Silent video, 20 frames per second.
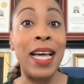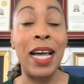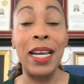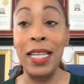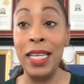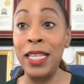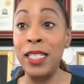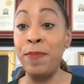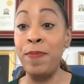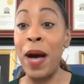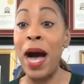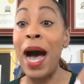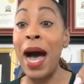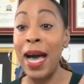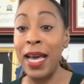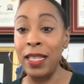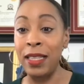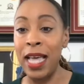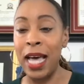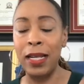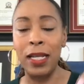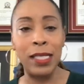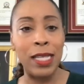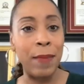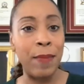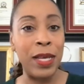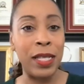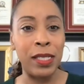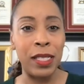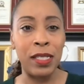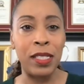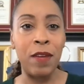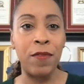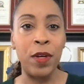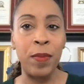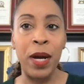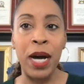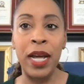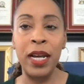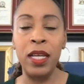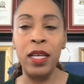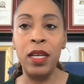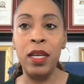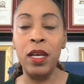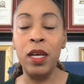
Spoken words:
is behind that. Does that make sense, everybody?